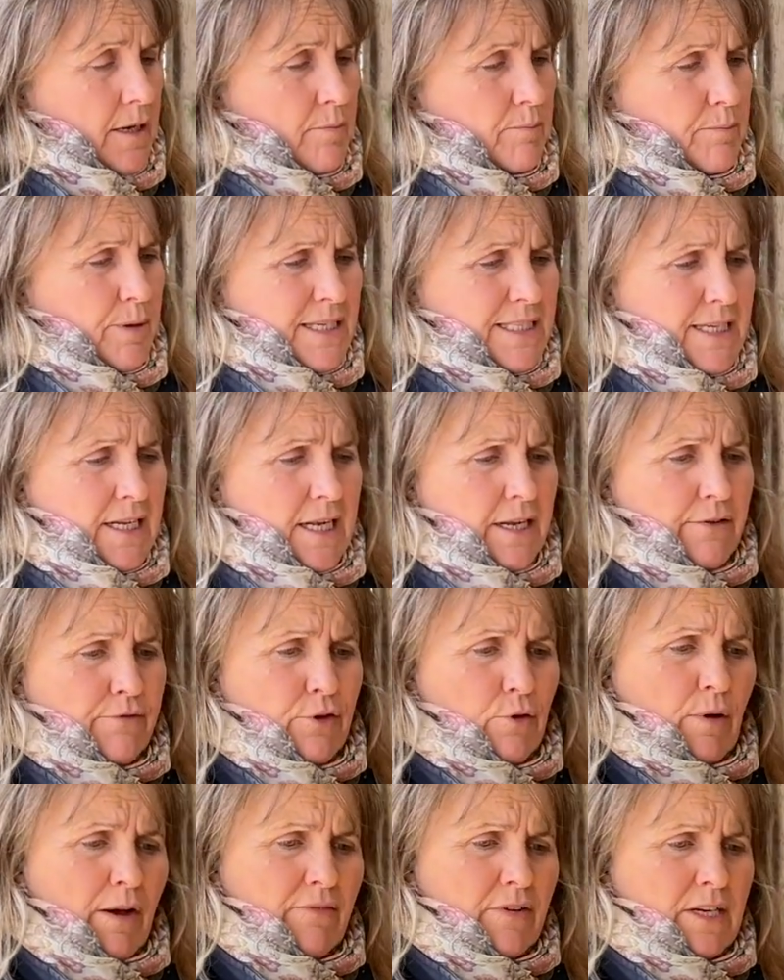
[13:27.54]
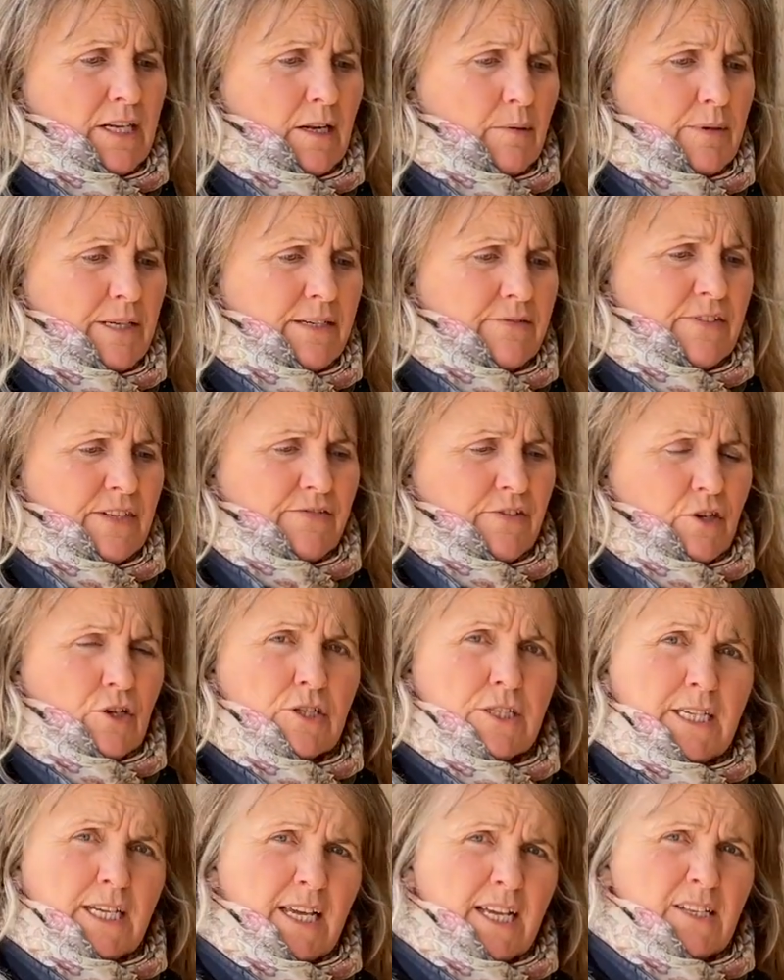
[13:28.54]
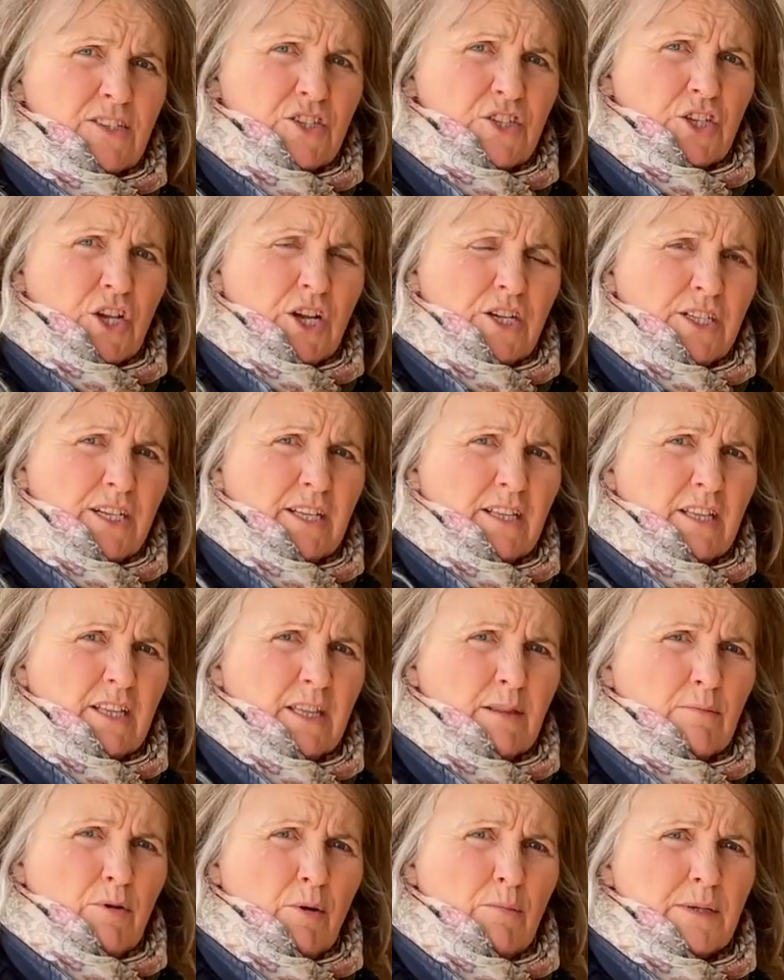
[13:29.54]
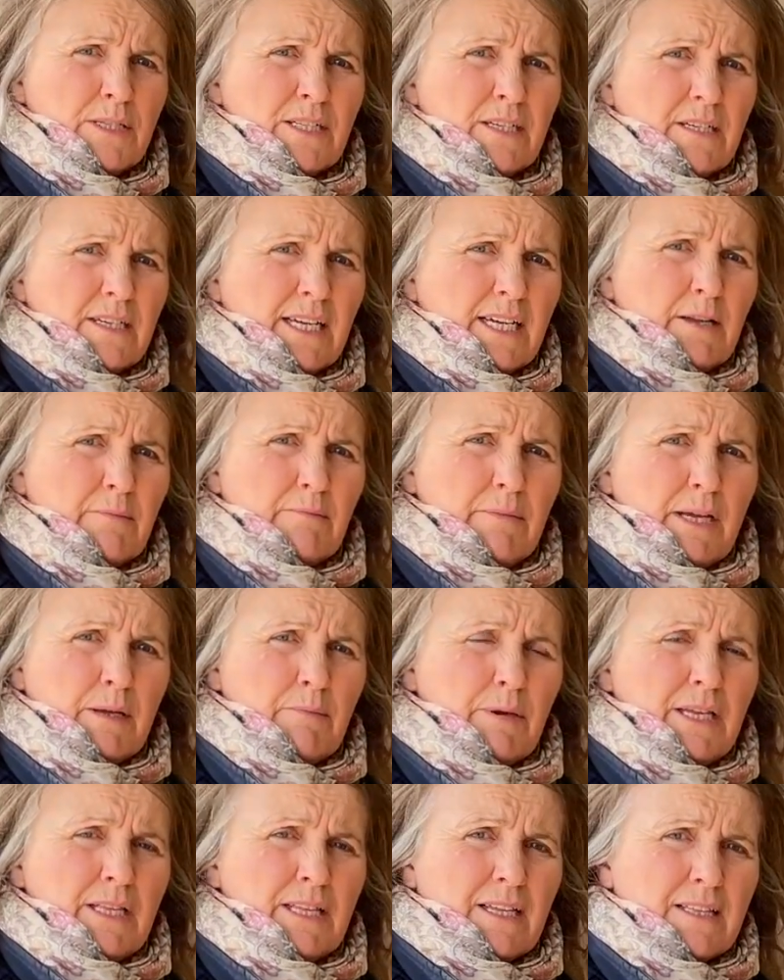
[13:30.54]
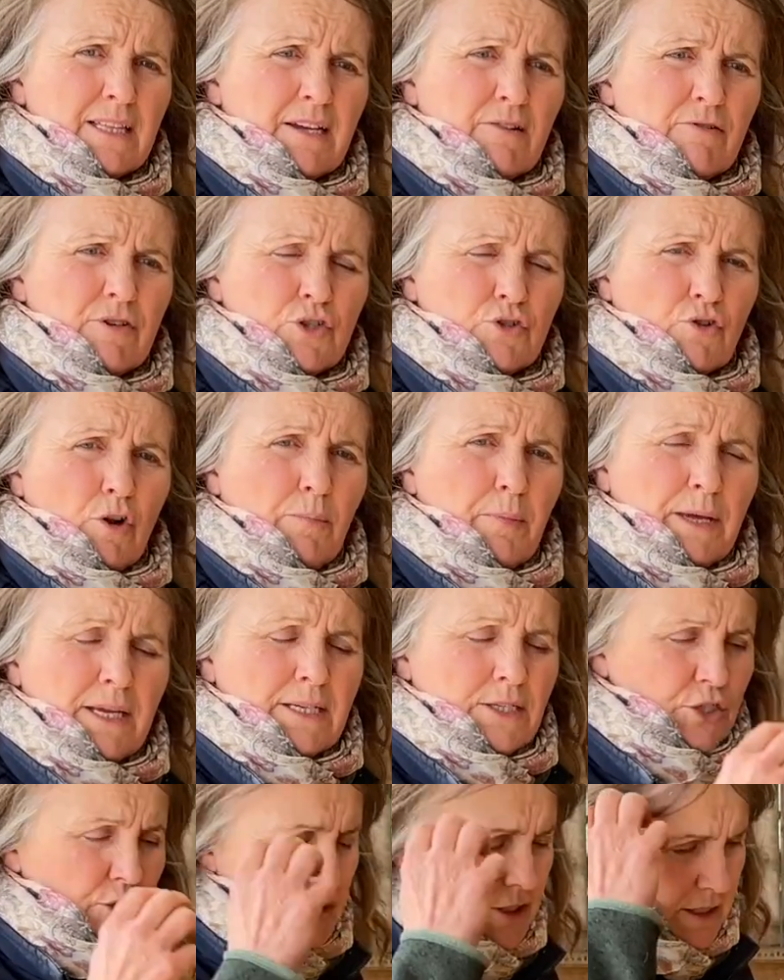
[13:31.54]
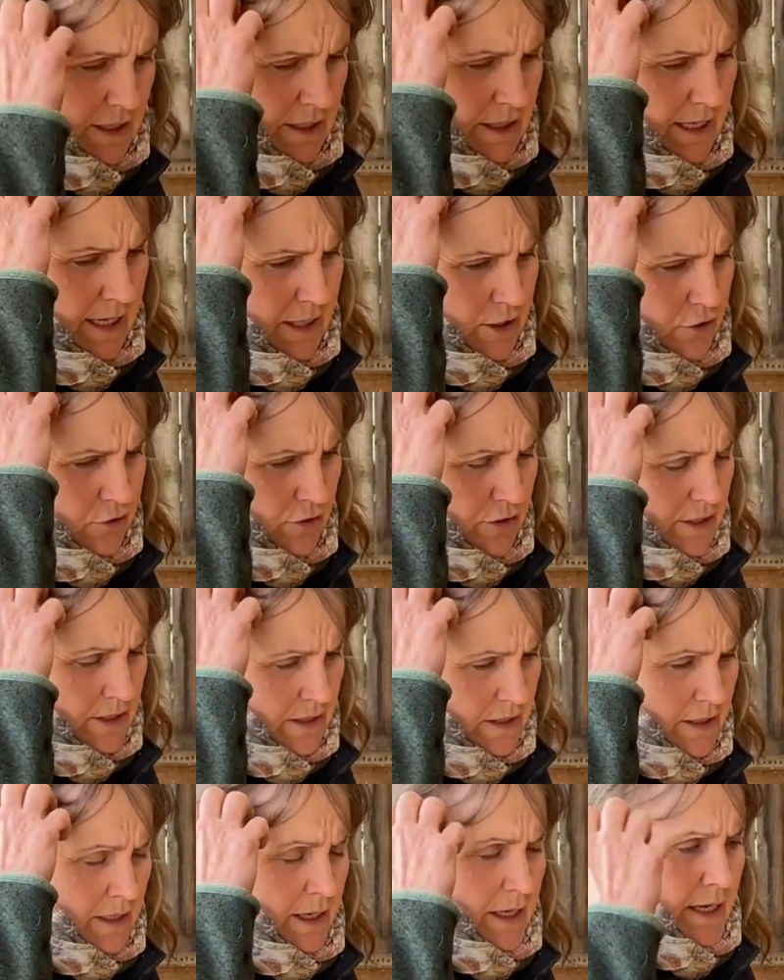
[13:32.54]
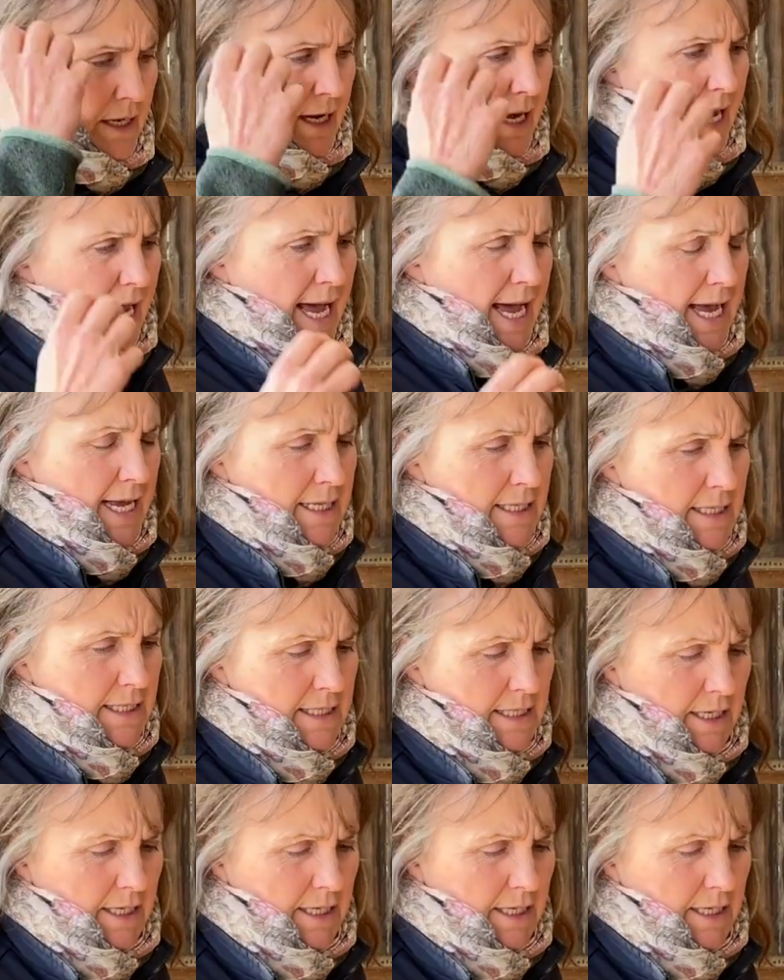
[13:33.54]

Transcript: basically, if you have a little bit of difficulty inserting the thermometer, it may be that there are droppings just in the entrance, and